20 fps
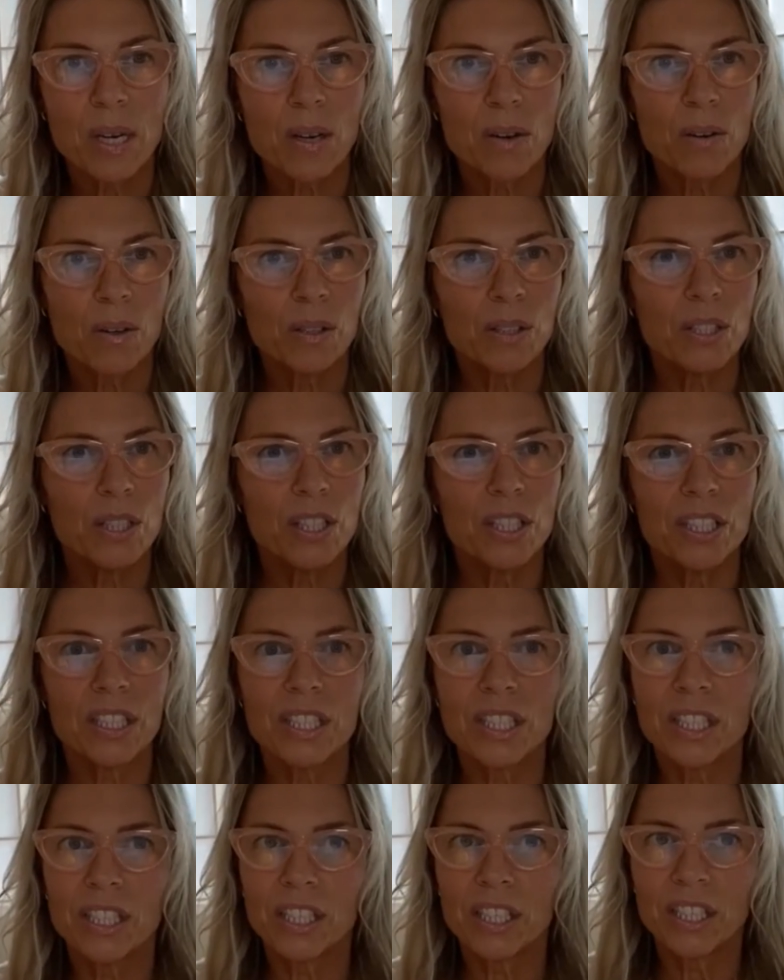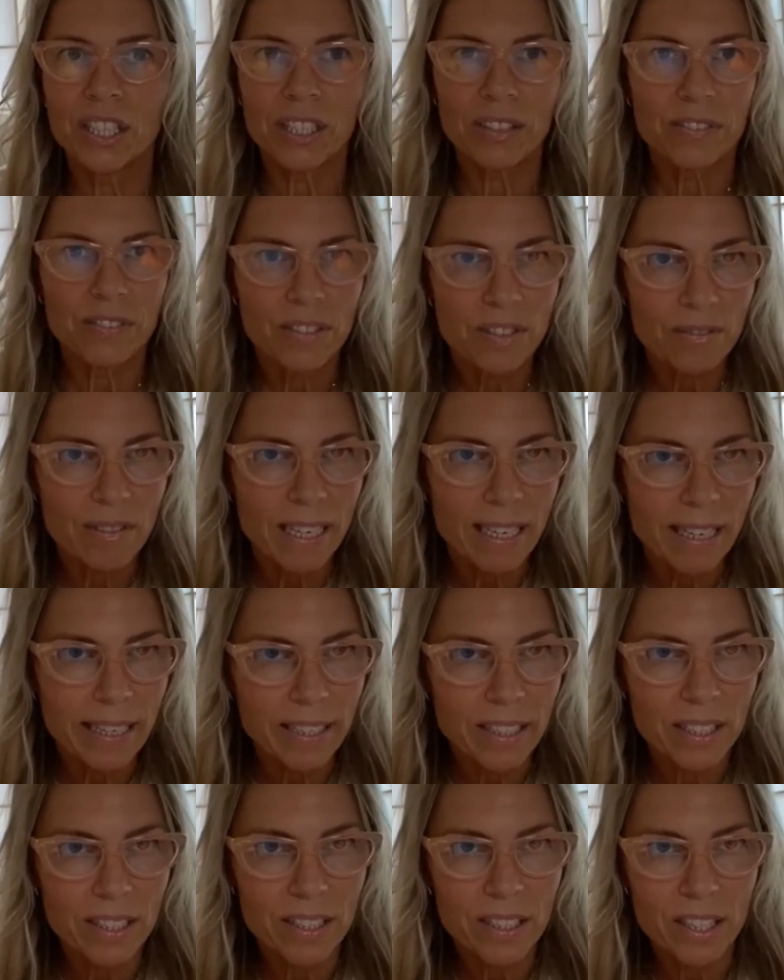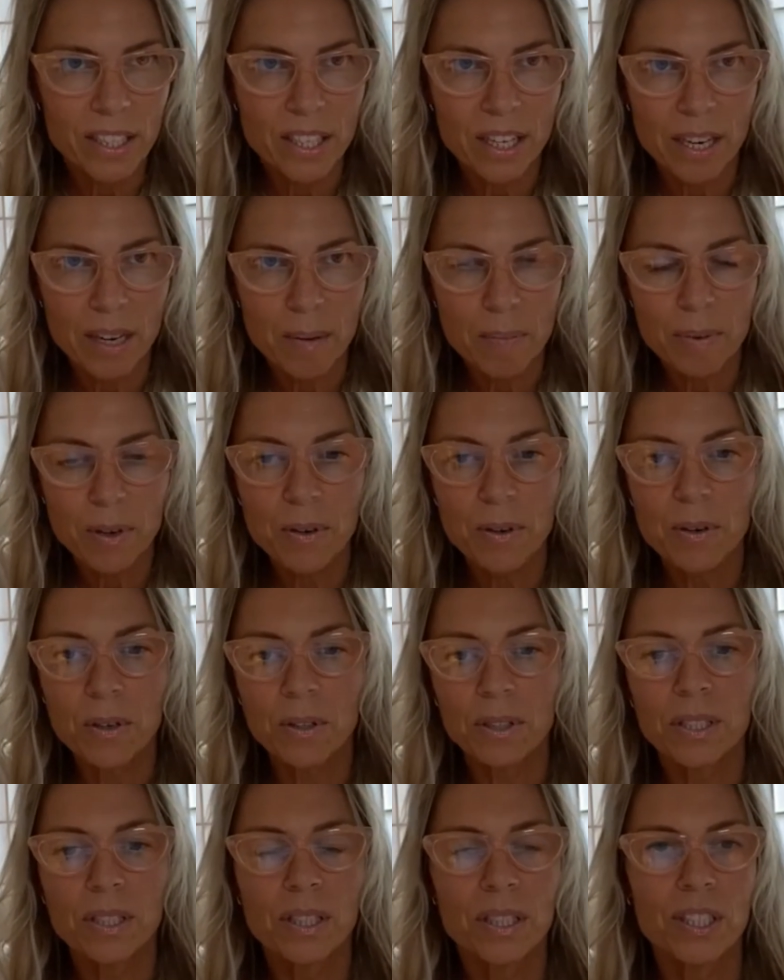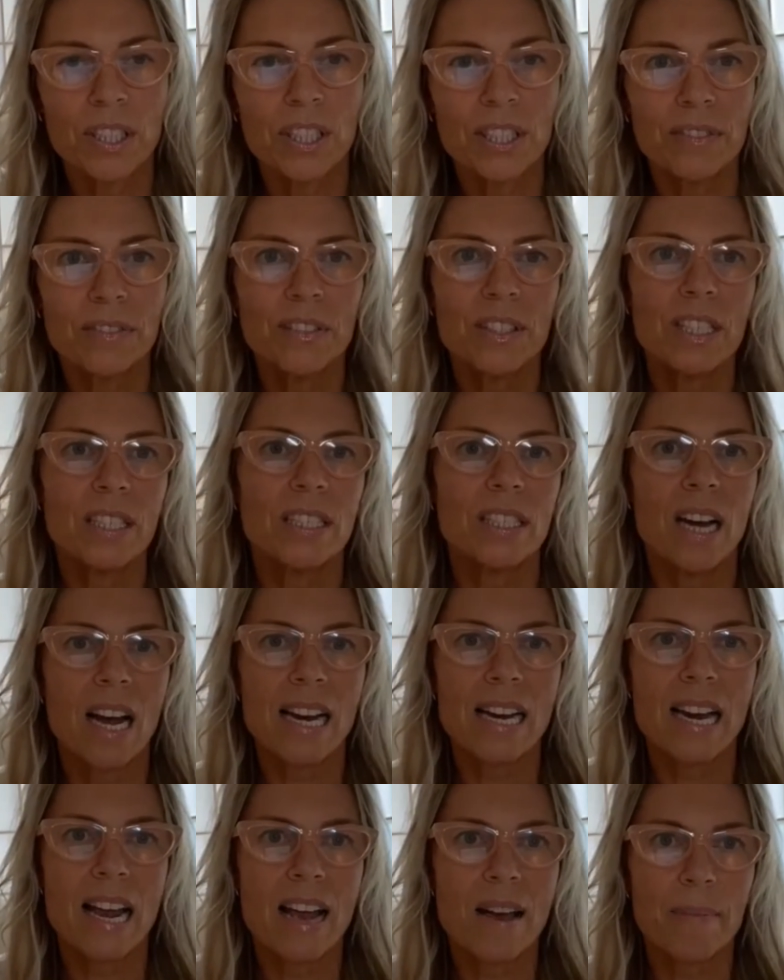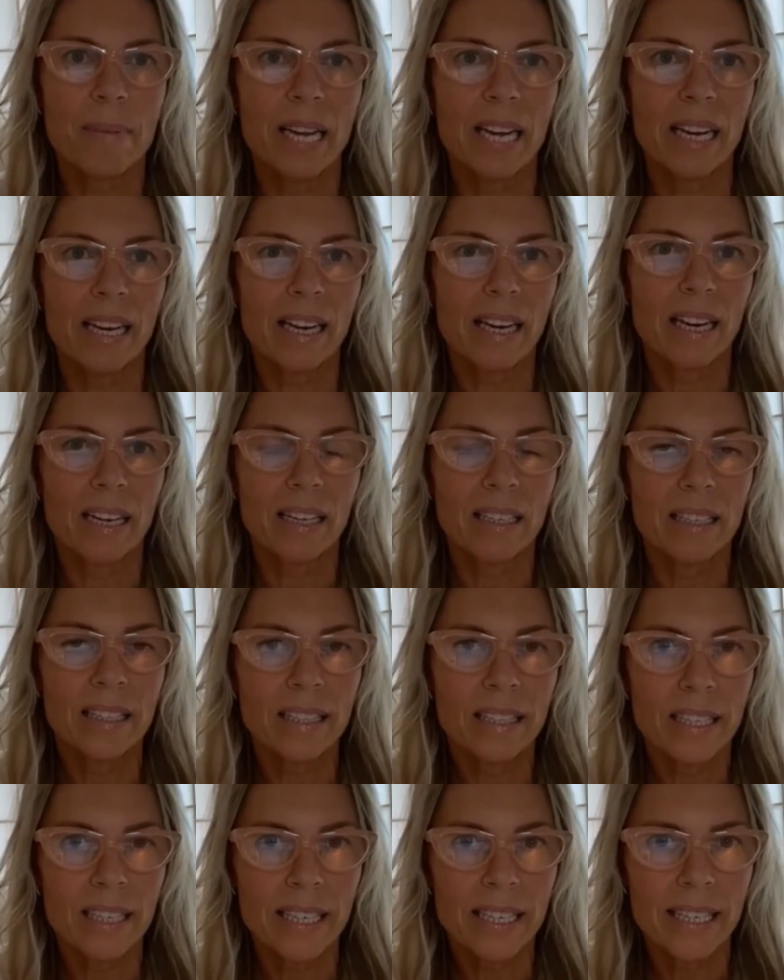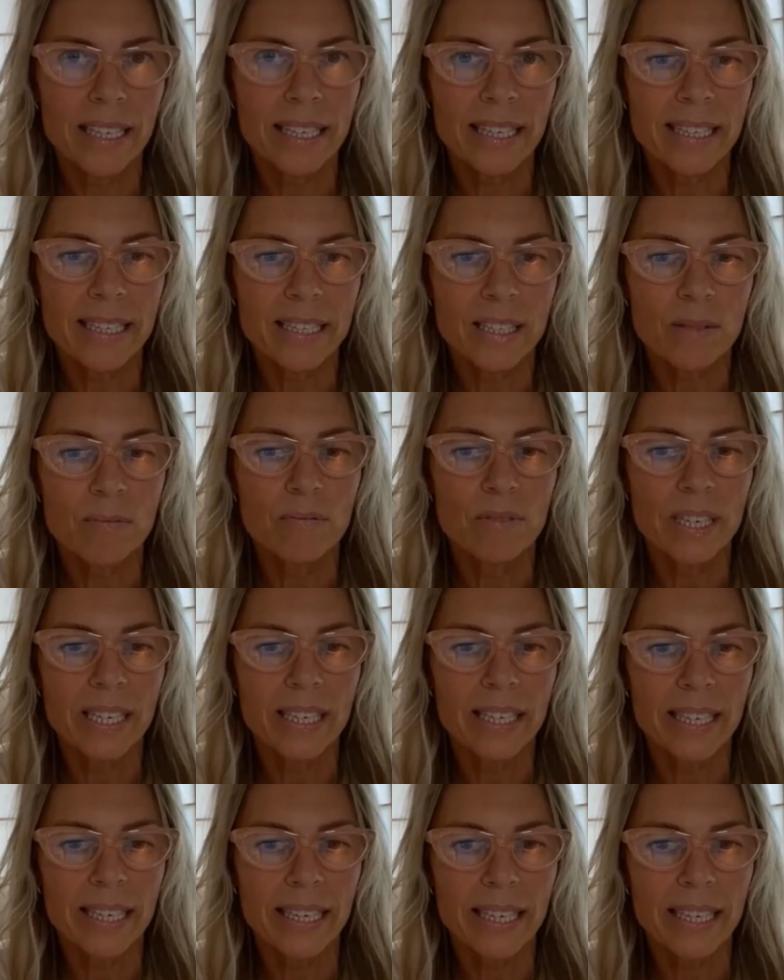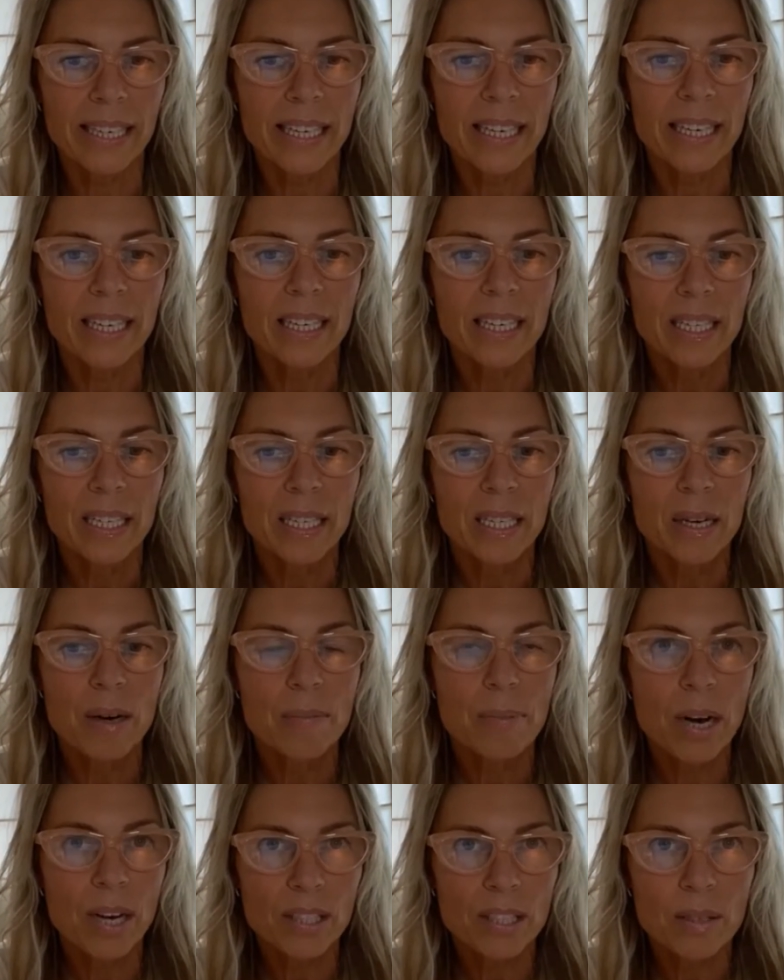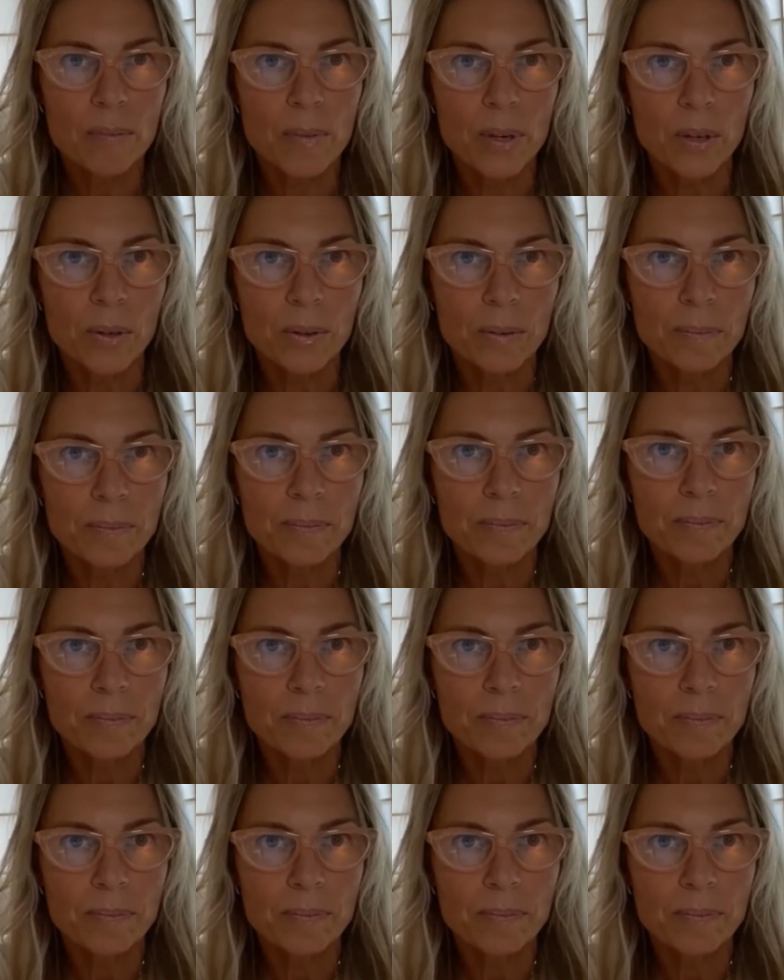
or just to shift a relationship or to shift a dynamic is really possible